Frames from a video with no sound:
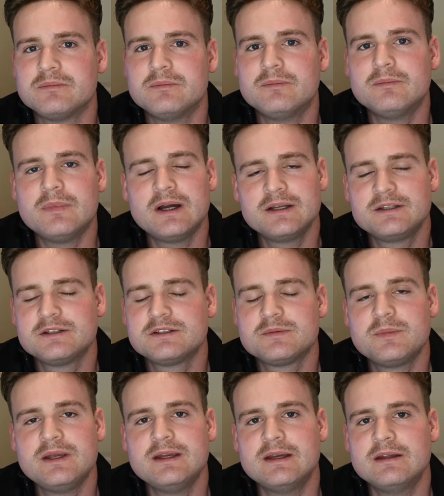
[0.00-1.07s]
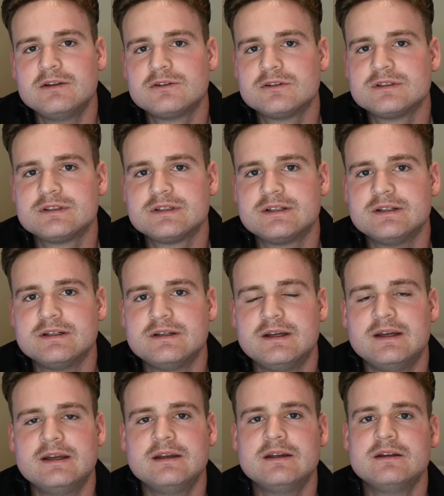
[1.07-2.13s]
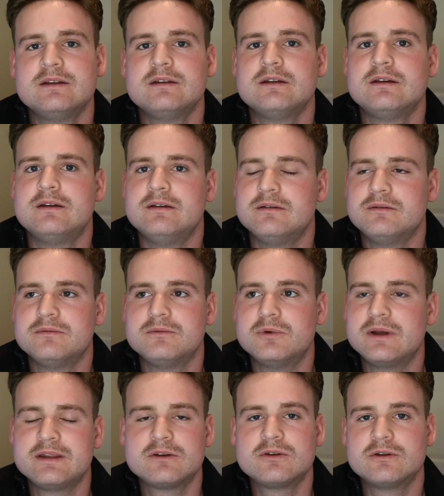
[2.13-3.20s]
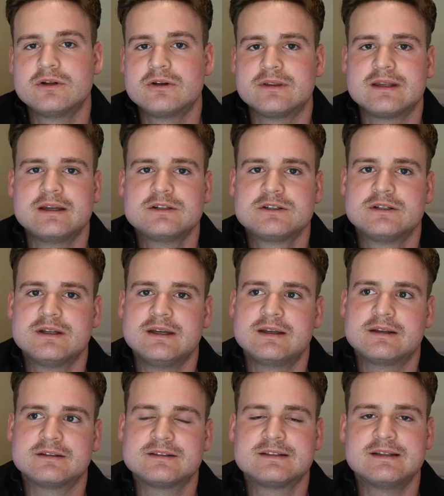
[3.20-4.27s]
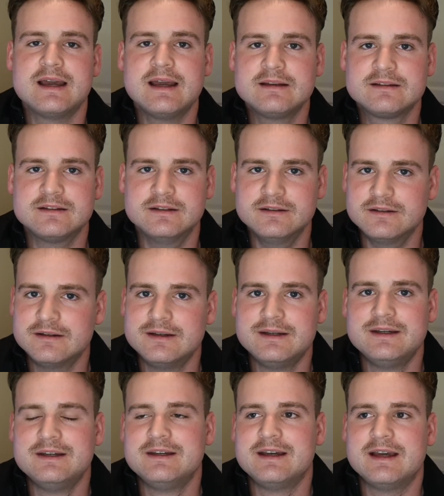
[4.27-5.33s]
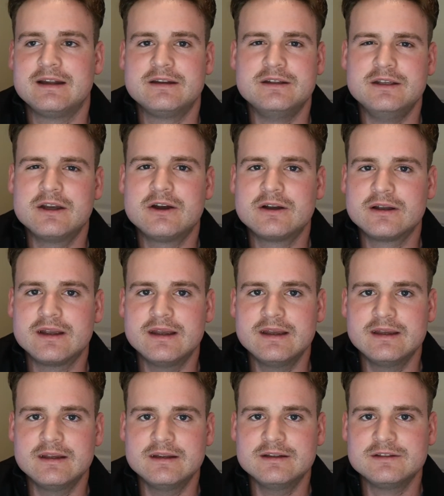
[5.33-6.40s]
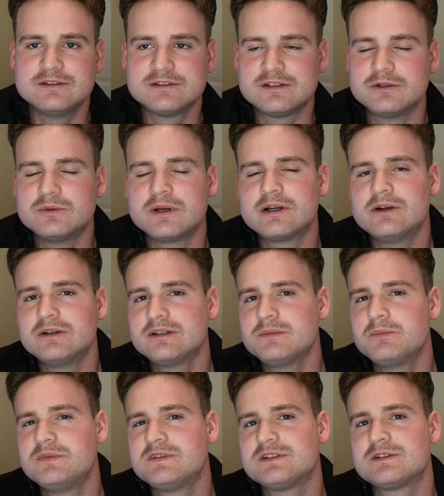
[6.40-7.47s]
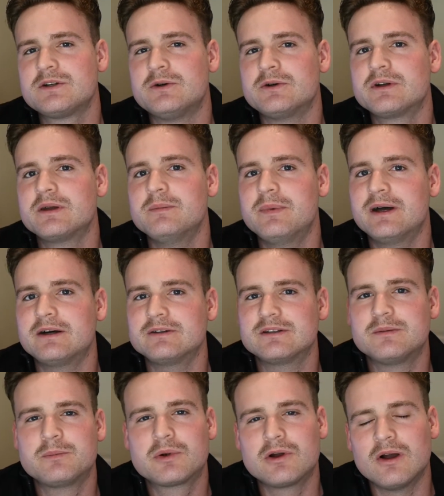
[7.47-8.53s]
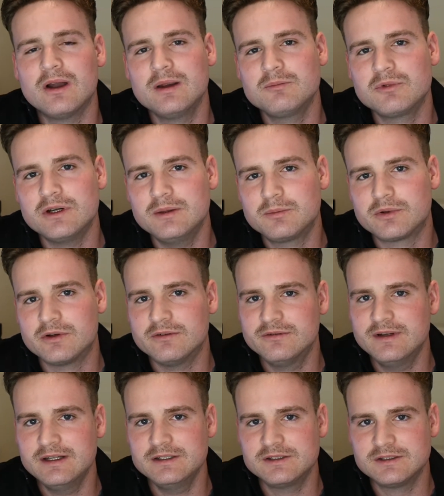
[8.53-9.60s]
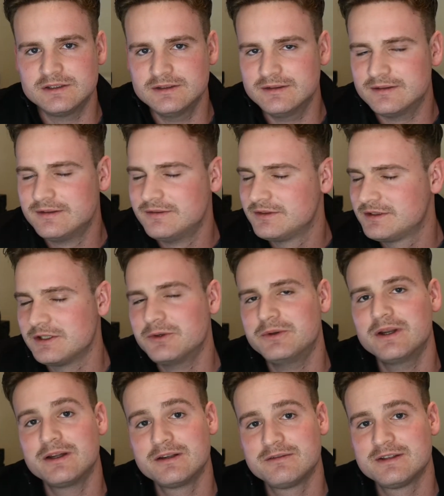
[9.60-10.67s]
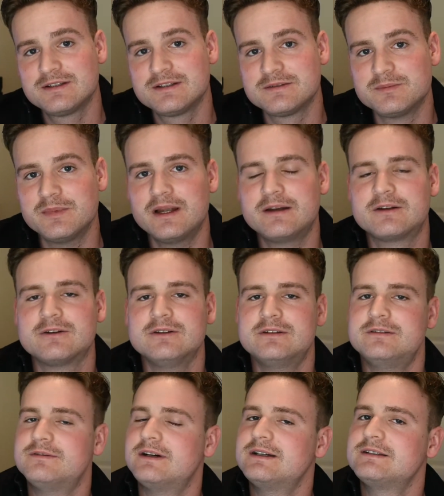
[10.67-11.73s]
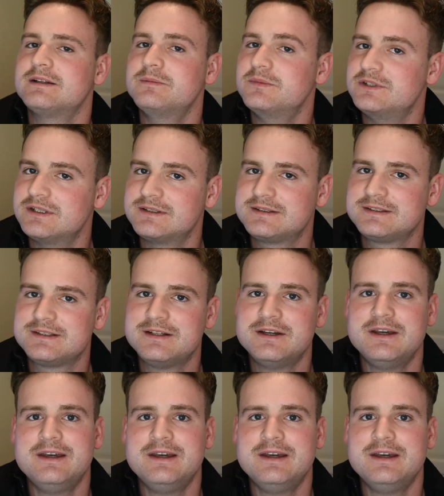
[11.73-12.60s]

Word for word: might just be interested in whether or not they should take a statin at a young age. So we're going to talk about primary prevention. So none of this is medical advice, I'm just